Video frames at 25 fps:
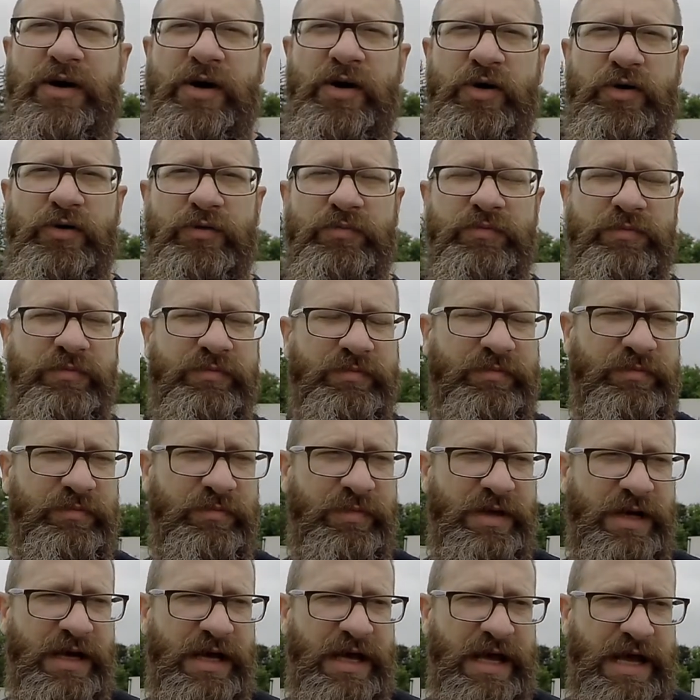home
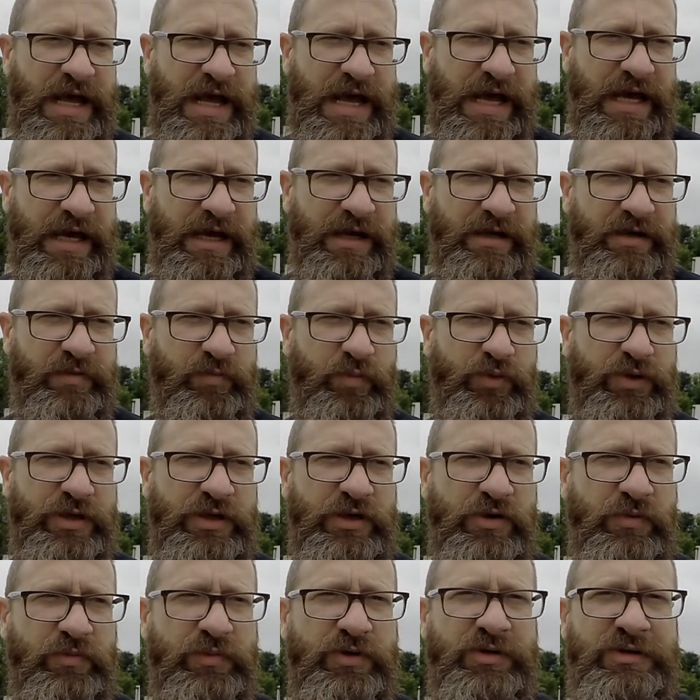and putting
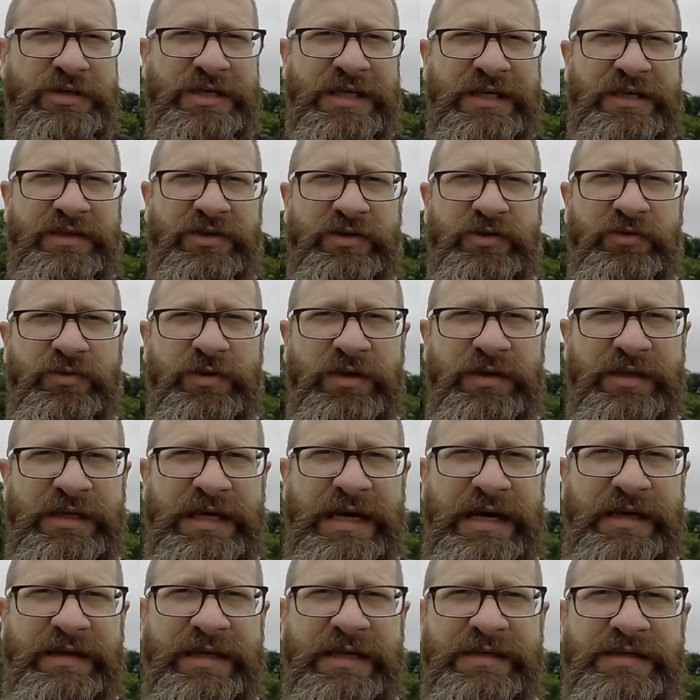your music to it,
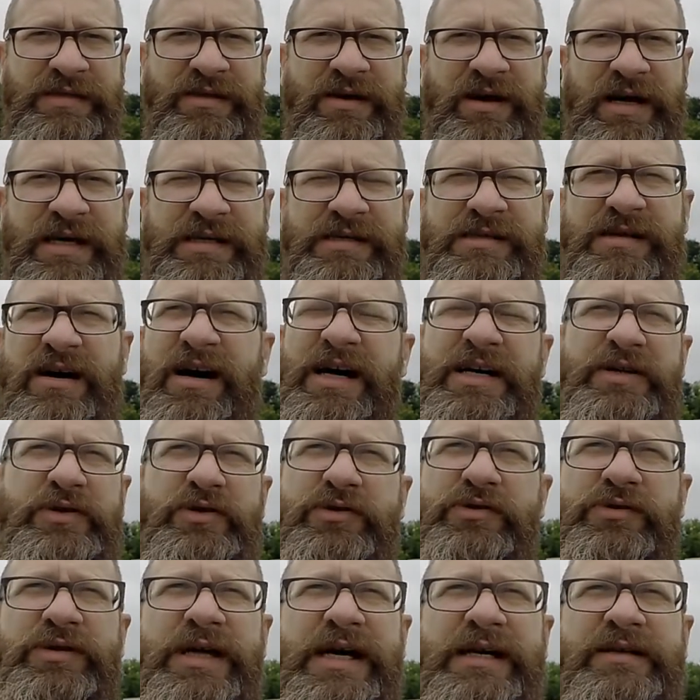yeah, that's nice. I
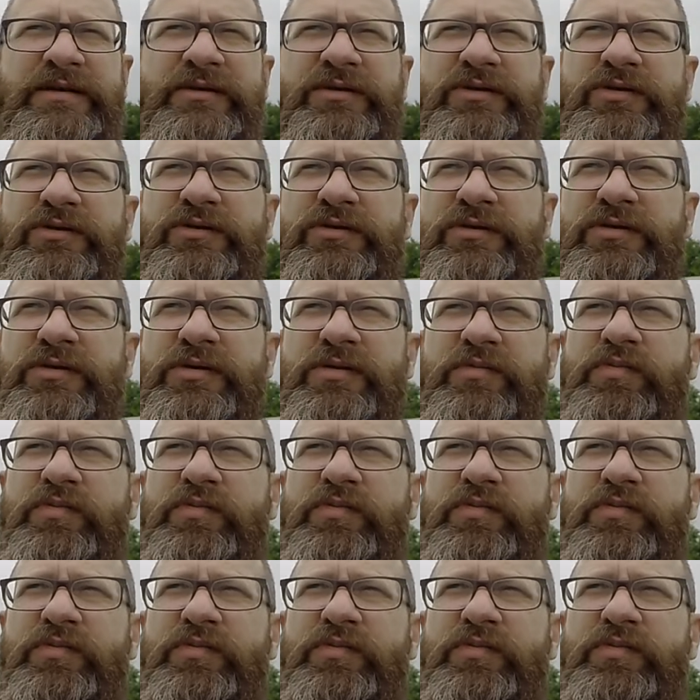do that too,